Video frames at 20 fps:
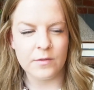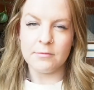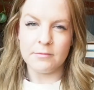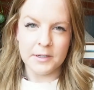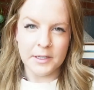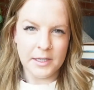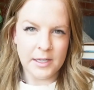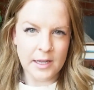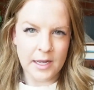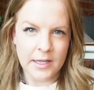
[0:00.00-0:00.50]
I
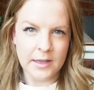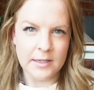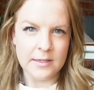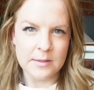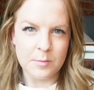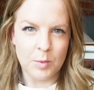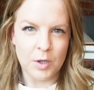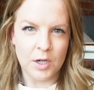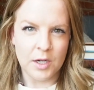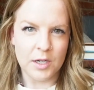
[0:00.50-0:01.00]
really like this
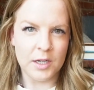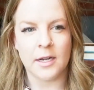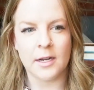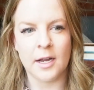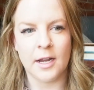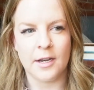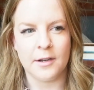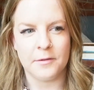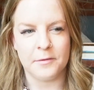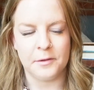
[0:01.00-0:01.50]
book and
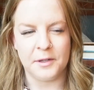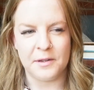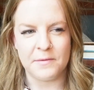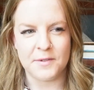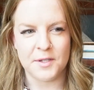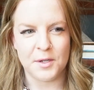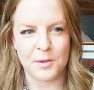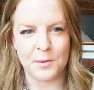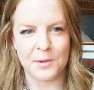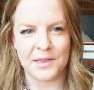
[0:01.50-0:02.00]
kind of
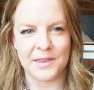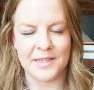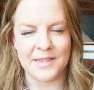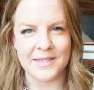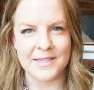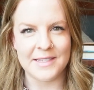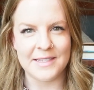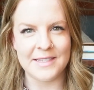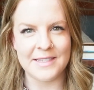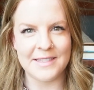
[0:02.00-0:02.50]
leaves you with
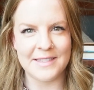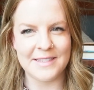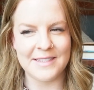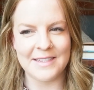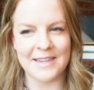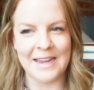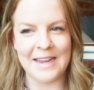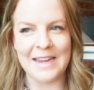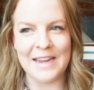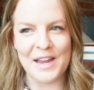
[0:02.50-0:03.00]
this
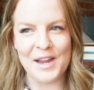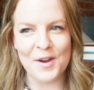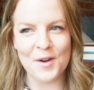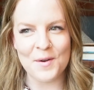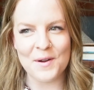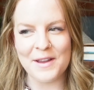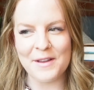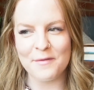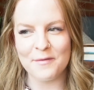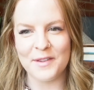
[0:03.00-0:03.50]

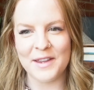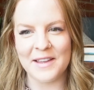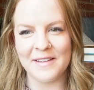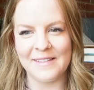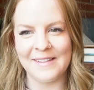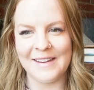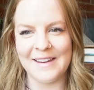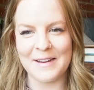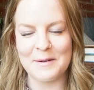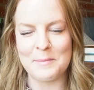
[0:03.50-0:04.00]
eerie
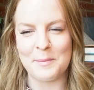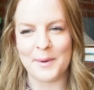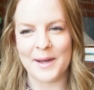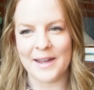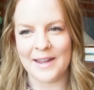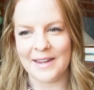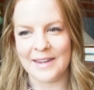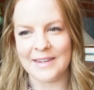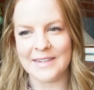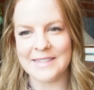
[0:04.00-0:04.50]
feeling,
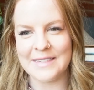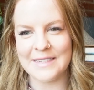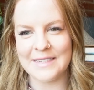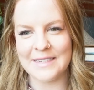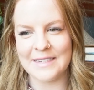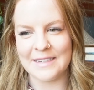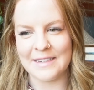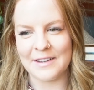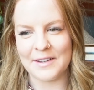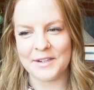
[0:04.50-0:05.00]
but
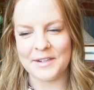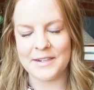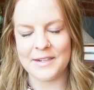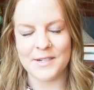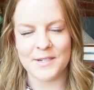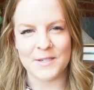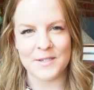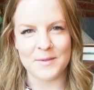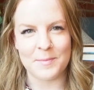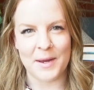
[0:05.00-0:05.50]
not in a
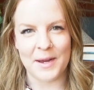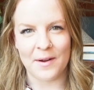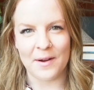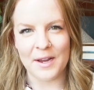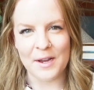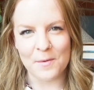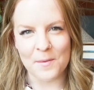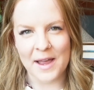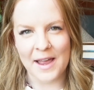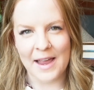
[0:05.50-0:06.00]

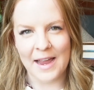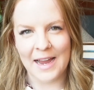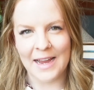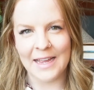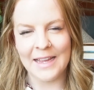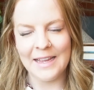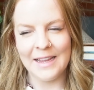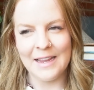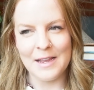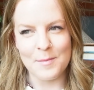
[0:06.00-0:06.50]
despairing way,
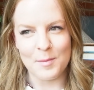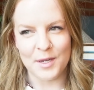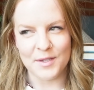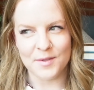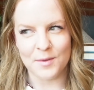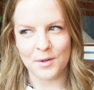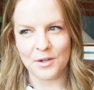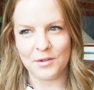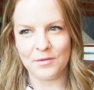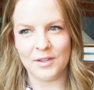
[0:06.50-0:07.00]
but
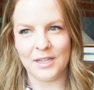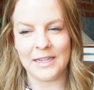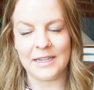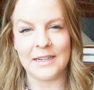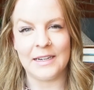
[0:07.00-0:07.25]
sort of like